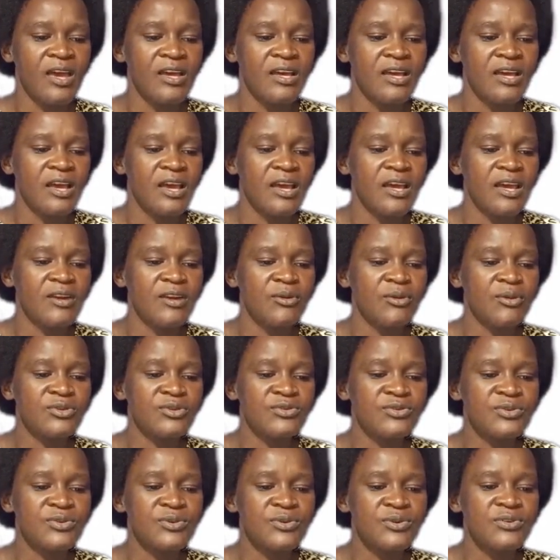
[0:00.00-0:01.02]
And
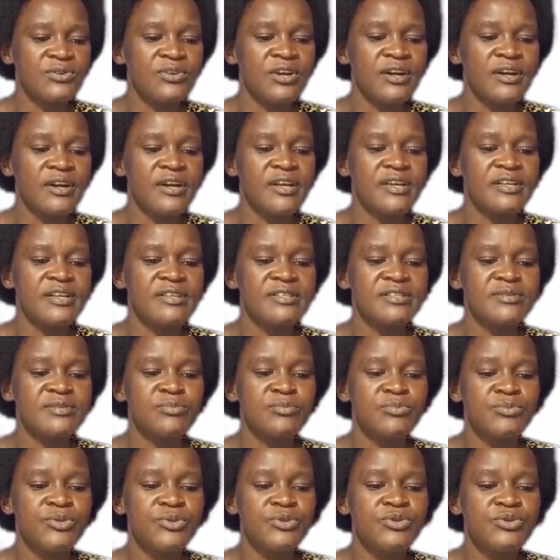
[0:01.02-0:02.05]
also there is
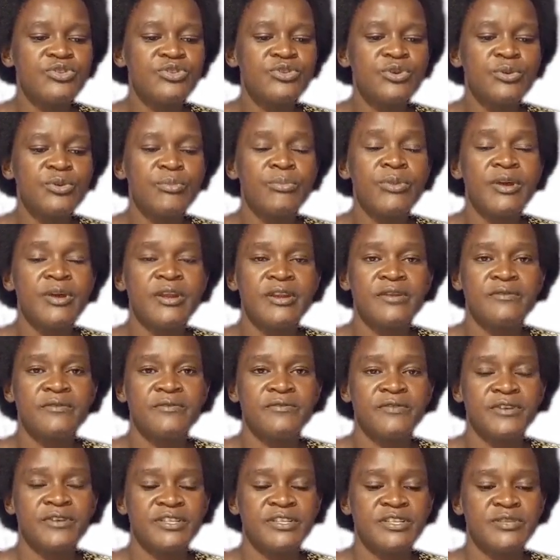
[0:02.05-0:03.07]
mutual
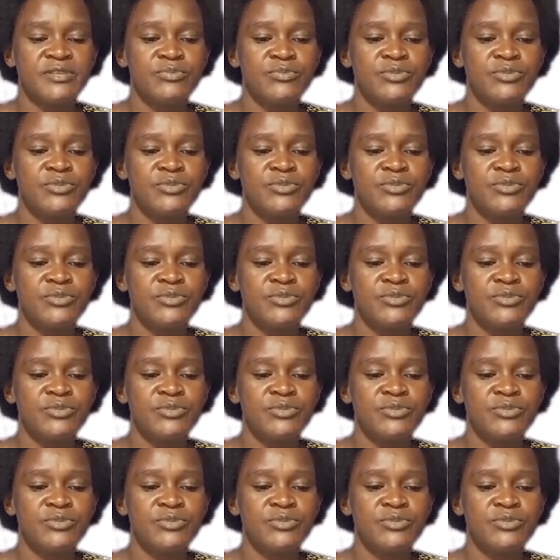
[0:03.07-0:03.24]
benefit